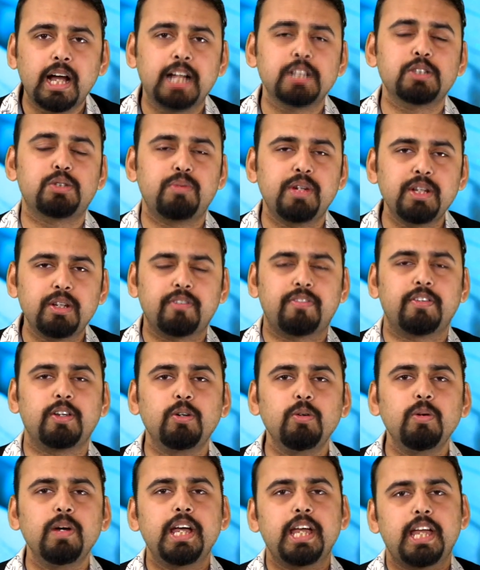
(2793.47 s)
and sweet of
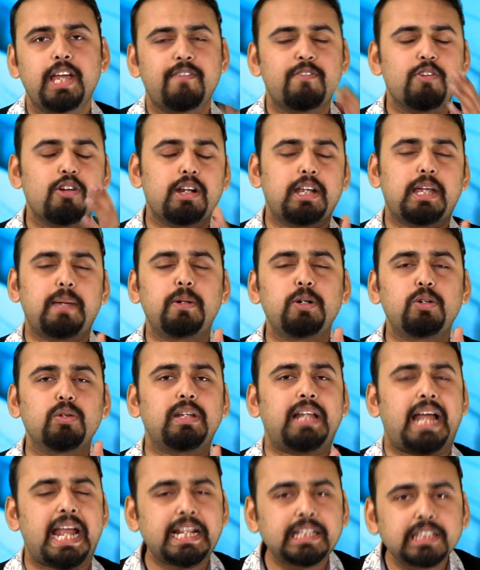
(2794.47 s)
you if you are able to
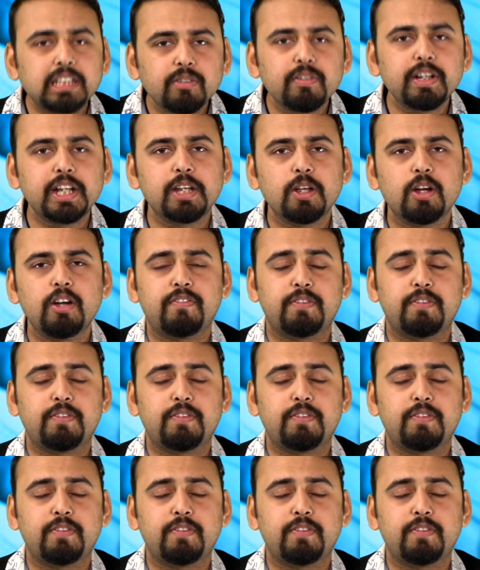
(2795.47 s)
like the video,